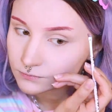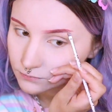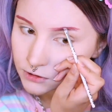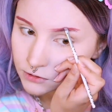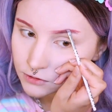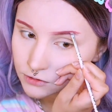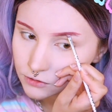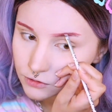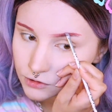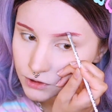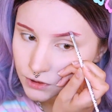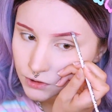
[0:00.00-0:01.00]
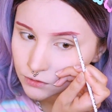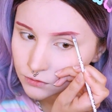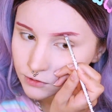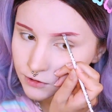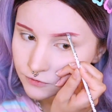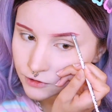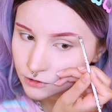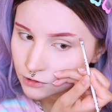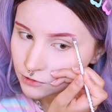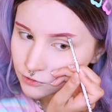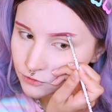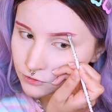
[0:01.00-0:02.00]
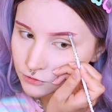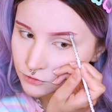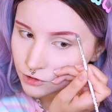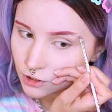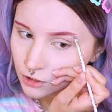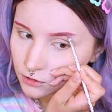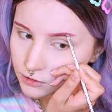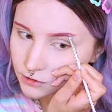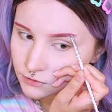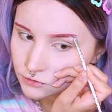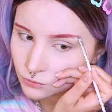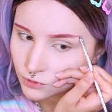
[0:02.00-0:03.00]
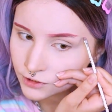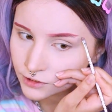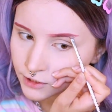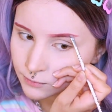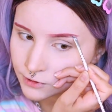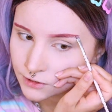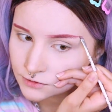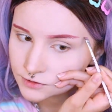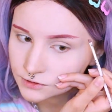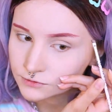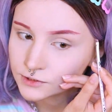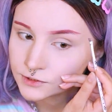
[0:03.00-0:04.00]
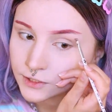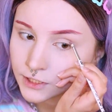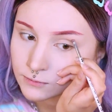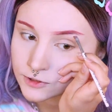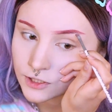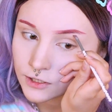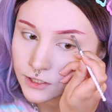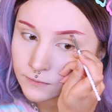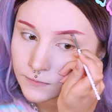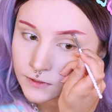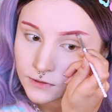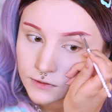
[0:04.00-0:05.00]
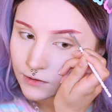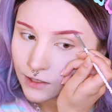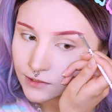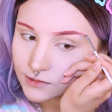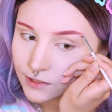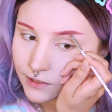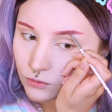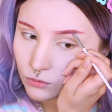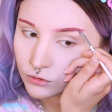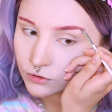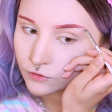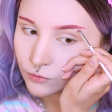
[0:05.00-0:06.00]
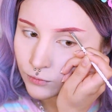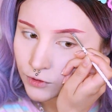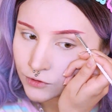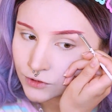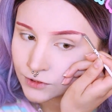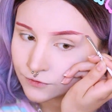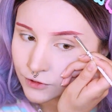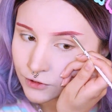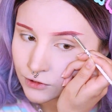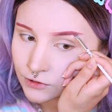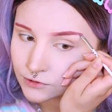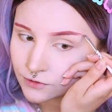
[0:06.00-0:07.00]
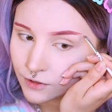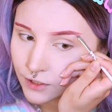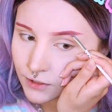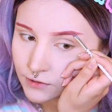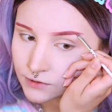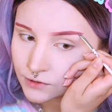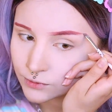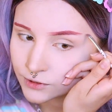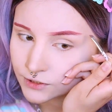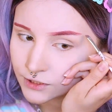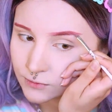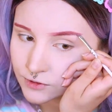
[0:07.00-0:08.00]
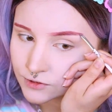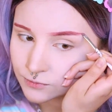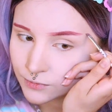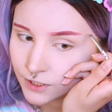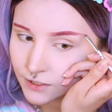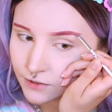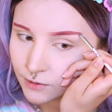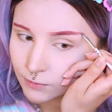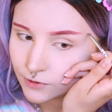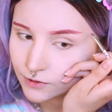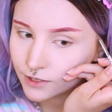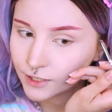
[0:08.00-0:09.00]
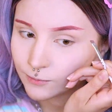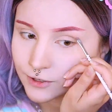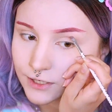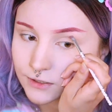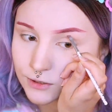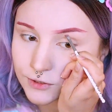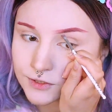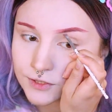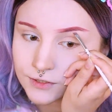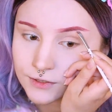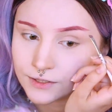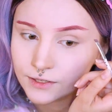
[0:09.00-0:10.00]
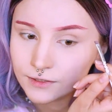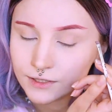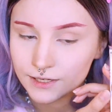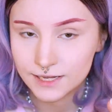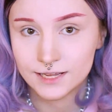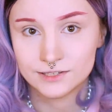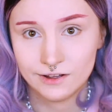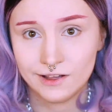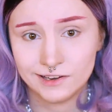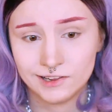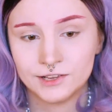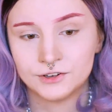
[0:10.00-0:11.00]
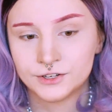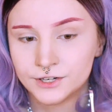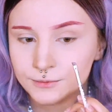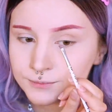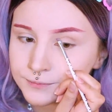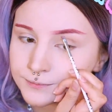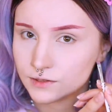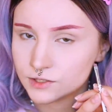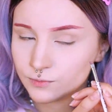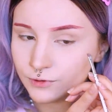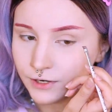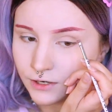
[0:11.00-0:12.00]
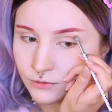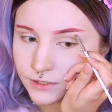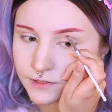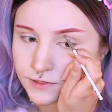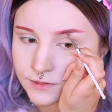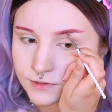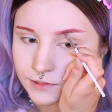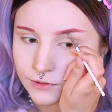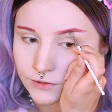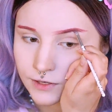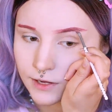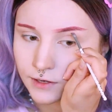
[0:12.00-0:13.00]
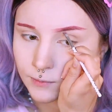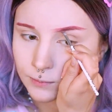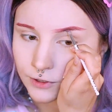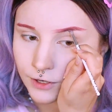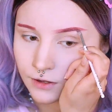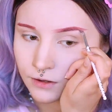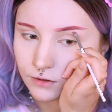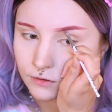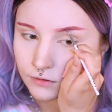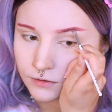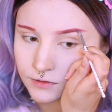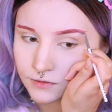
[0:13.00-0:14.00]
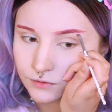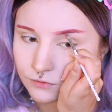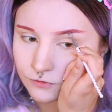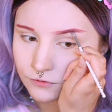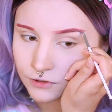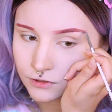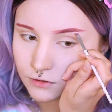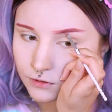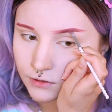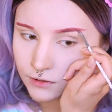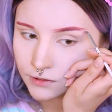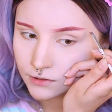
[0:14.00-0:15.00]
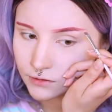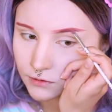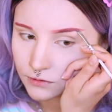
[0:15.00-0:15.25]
It's so difficult to talk and do my eyebrows on the same time. That's like one of the most difficult things when it comes to makeup, eyebrows and eyeliner. This brow is looking pretty good so far.